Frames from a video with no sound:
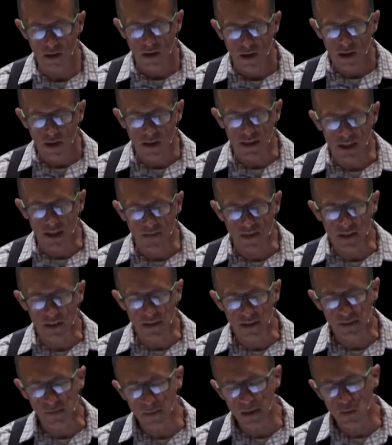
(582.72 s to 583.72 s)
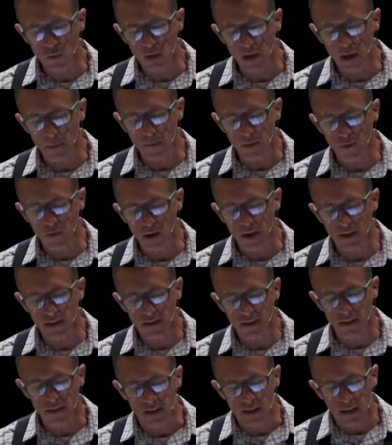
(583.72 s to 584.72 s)
and David and his men went up and
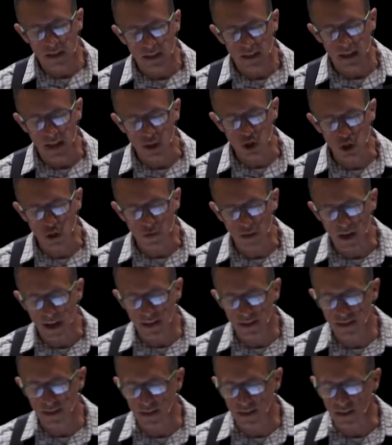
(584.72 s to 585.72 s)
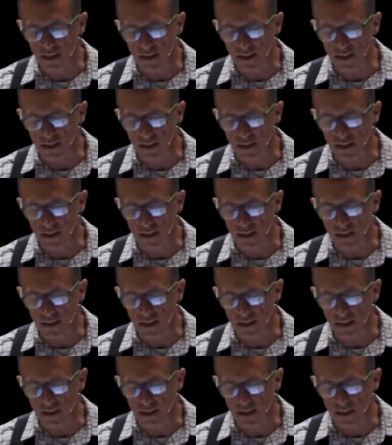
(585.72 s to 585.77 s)
raided the Geshurites,